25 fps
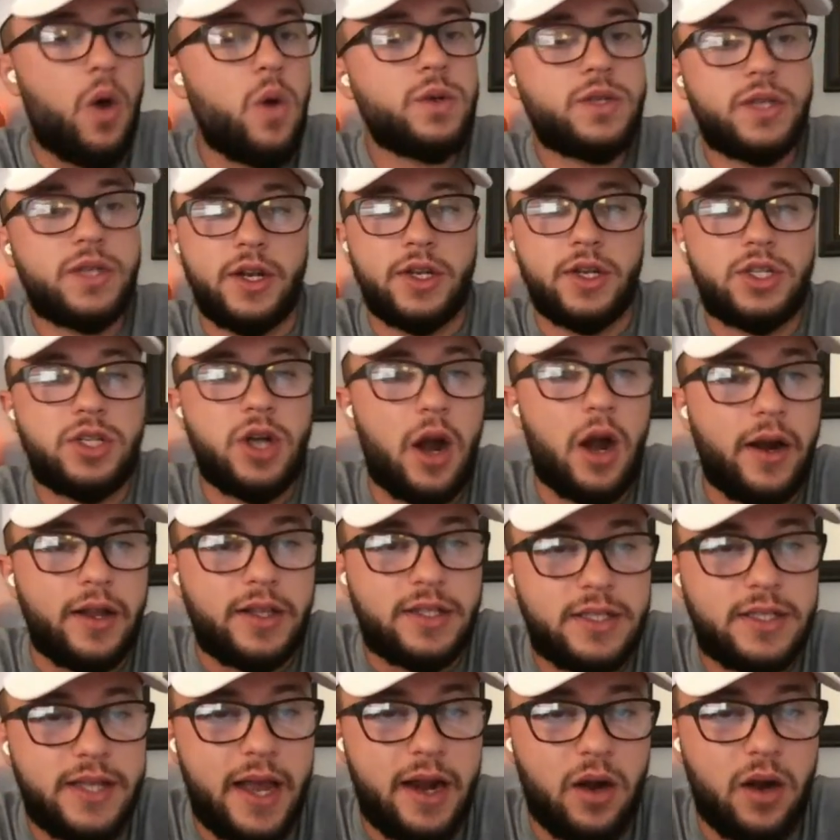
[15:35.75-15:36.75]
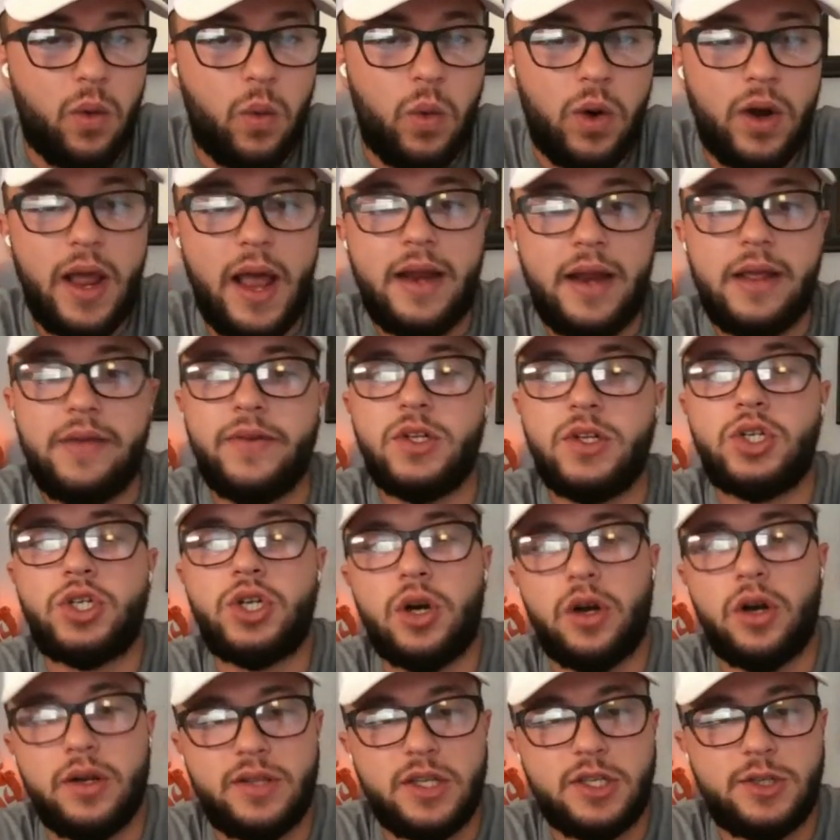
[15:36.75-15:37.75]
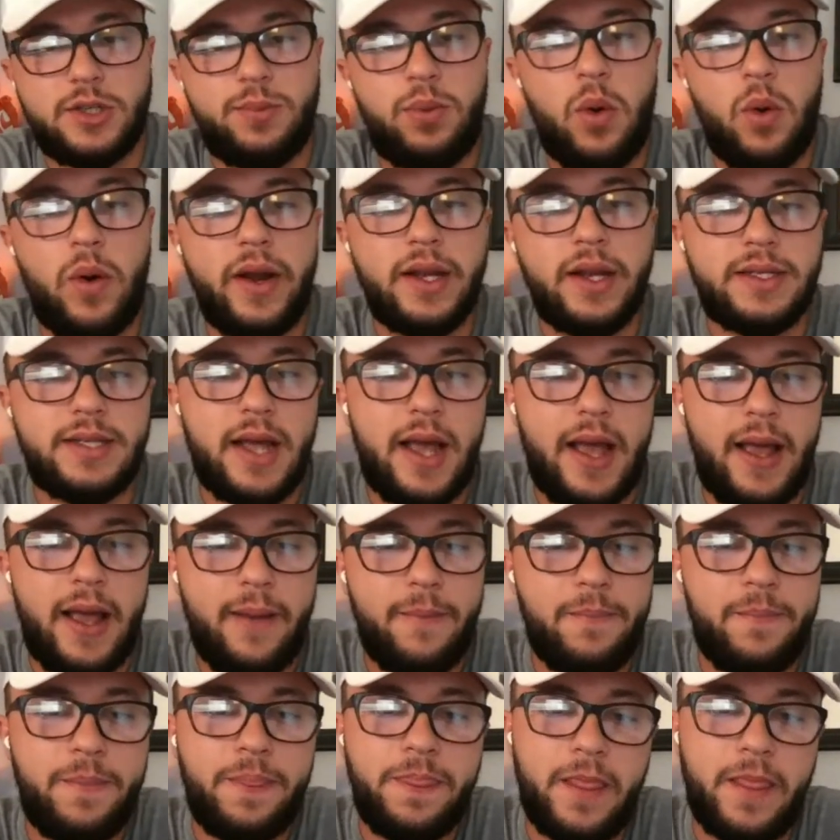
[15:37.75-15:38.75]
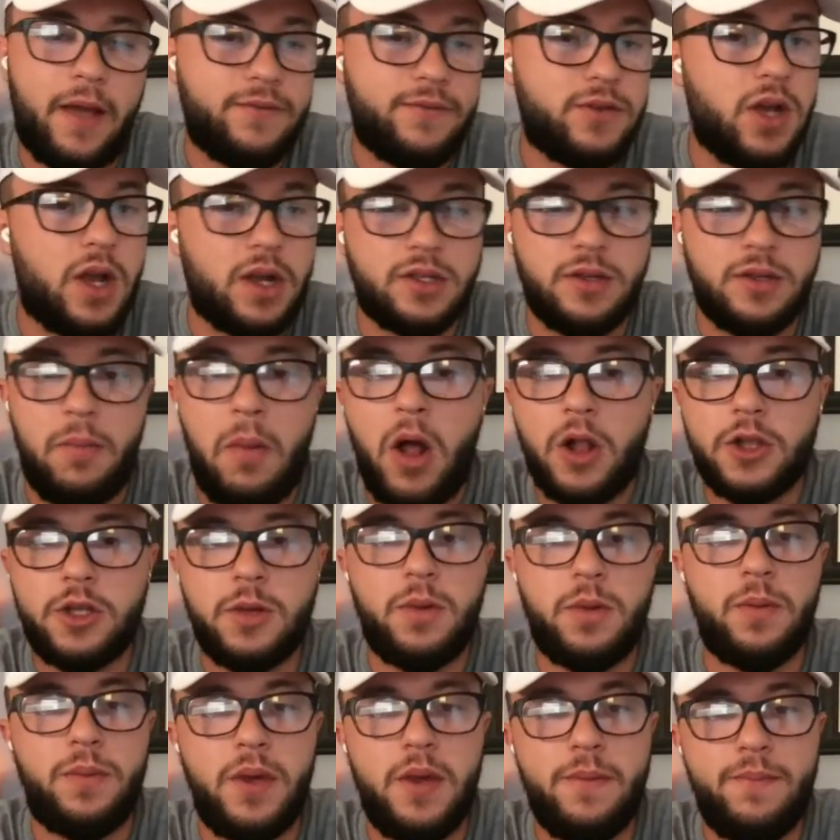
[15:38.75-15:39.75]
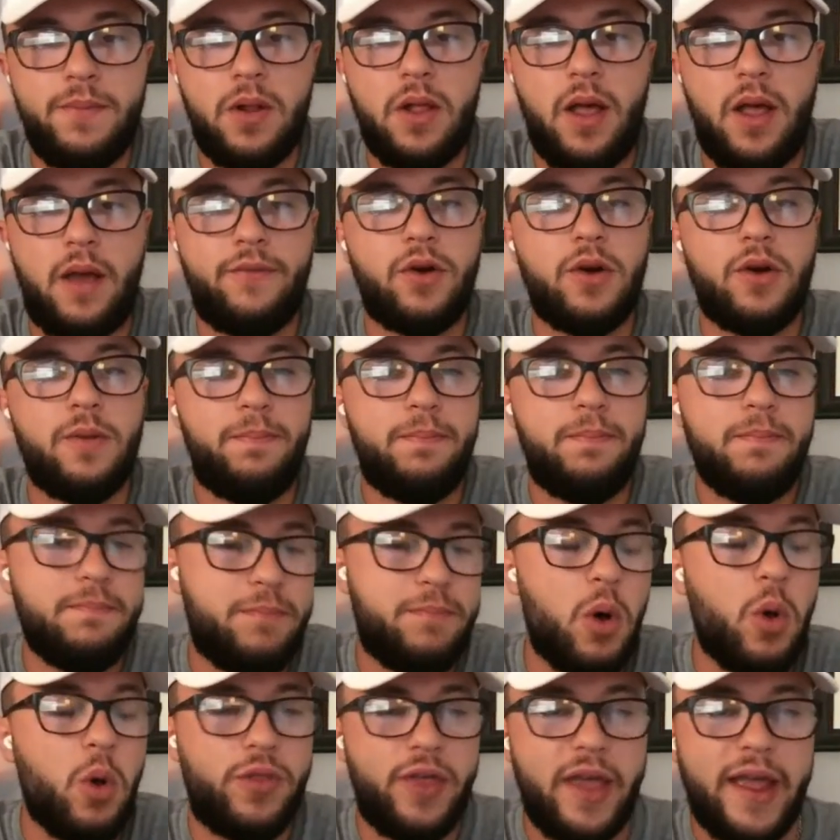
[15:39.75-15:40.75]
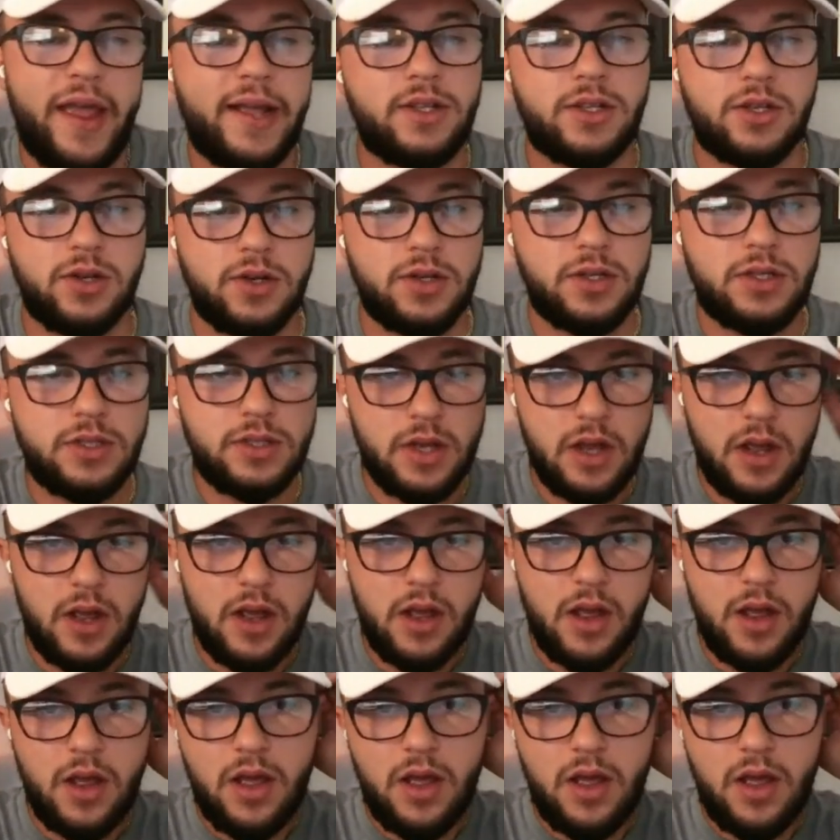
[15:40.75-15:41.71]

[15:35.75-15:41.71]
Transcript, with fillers: Who's going to start at center? We're not even sure at this point in time. I've talked to multiple people, I've heard both answers.